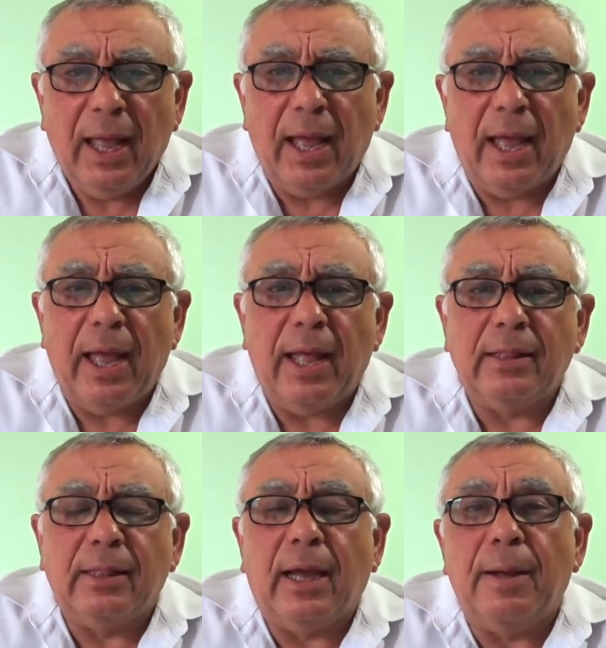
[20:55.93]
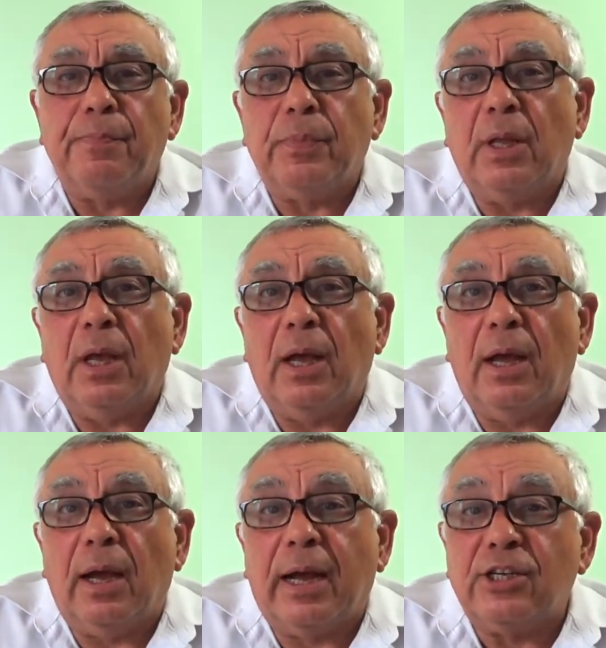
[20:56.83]
And uh,
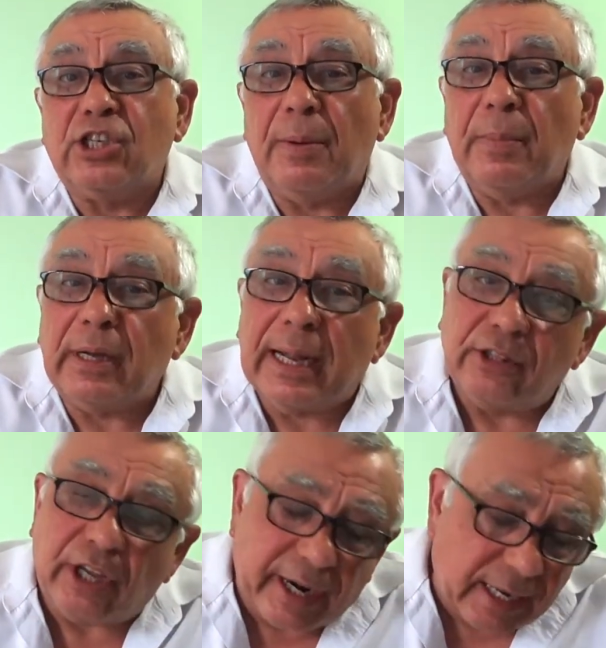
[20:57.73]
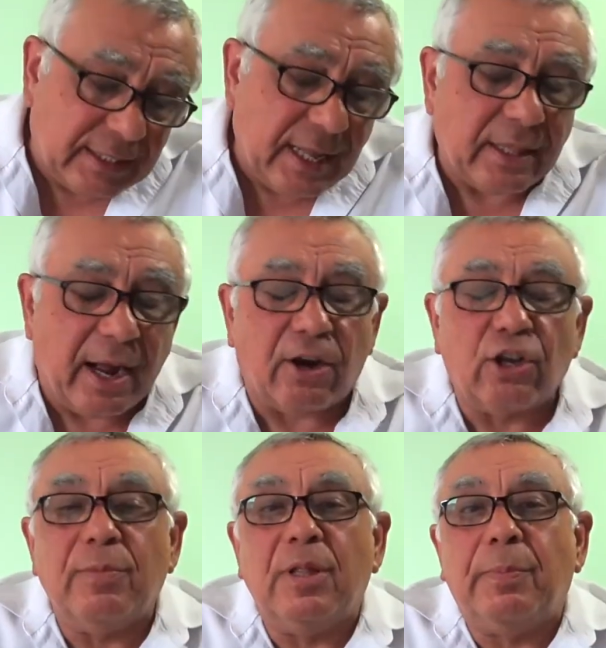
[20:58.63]
uh, Hashem counteracts that
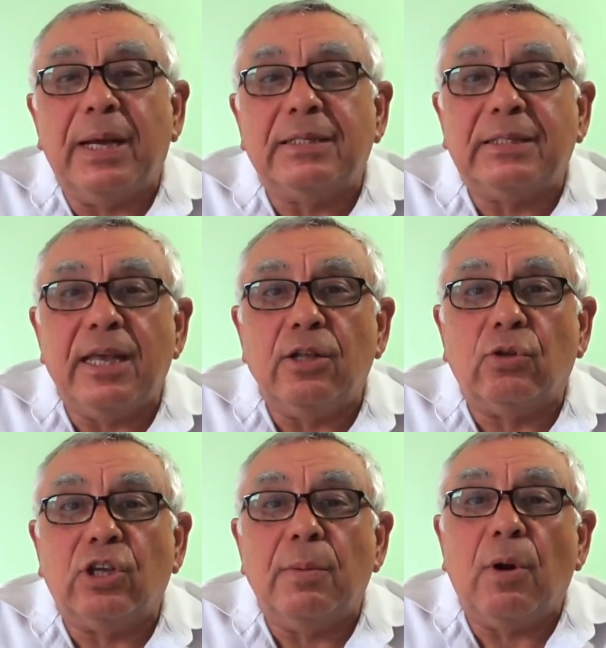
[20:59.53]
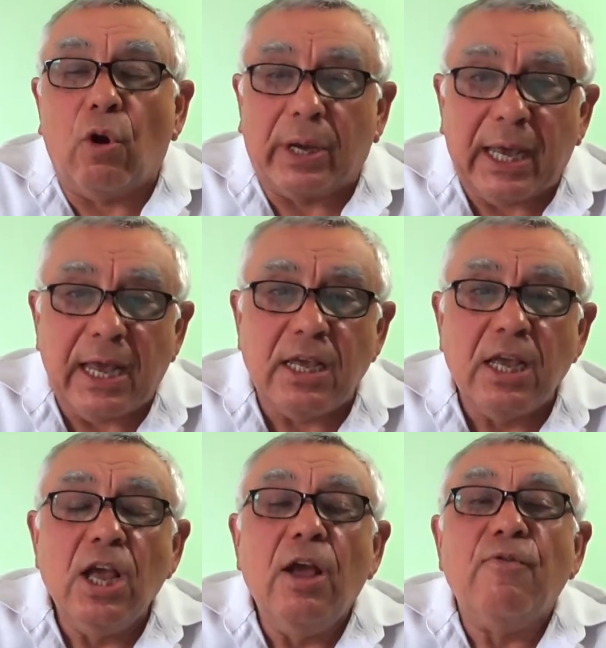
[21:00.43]
argument by saying to him, okay,
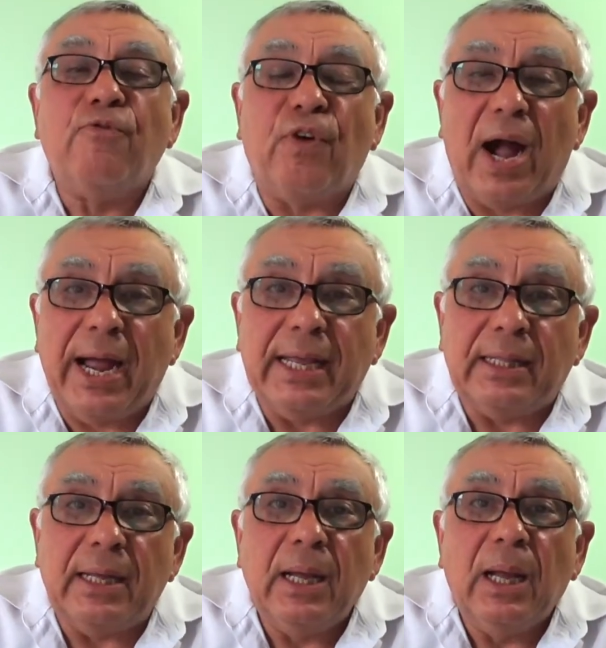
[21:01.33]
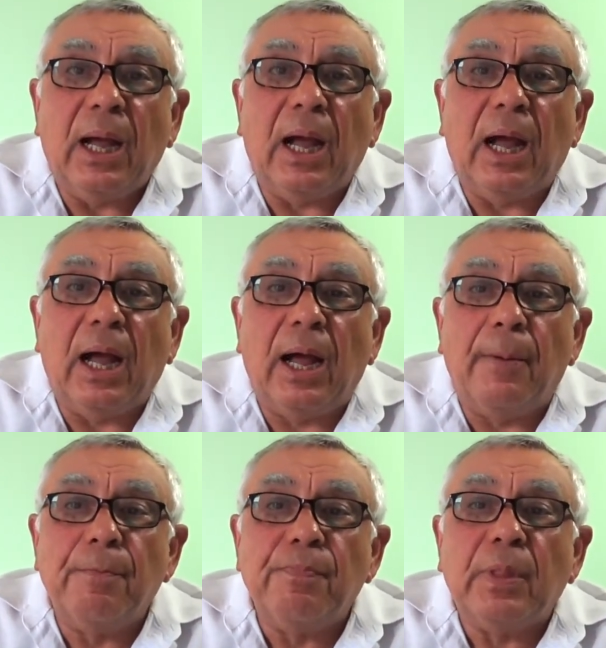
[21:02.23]
fine, um,
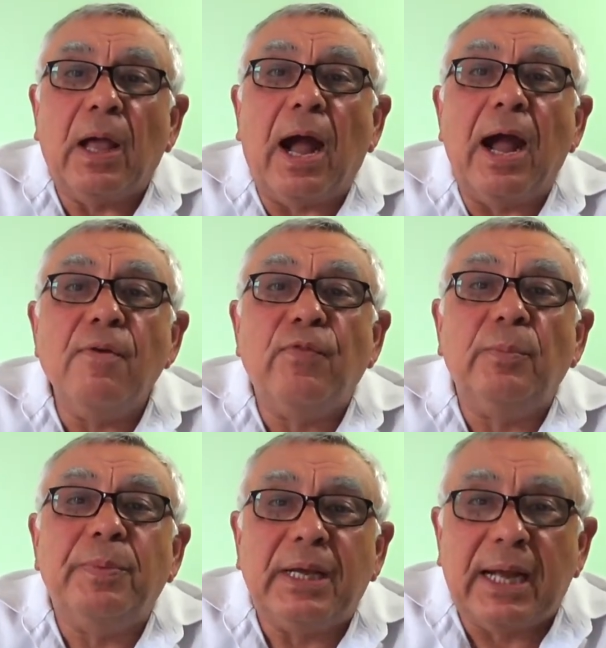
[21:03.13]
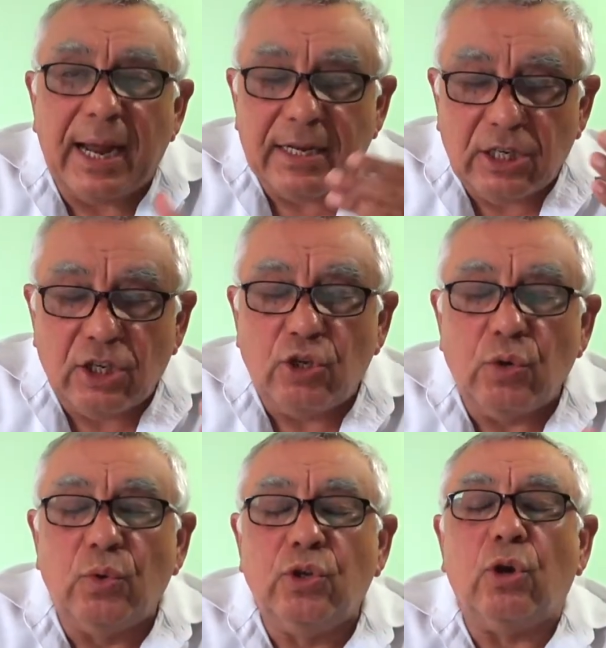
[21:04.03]
I will be guiding you, your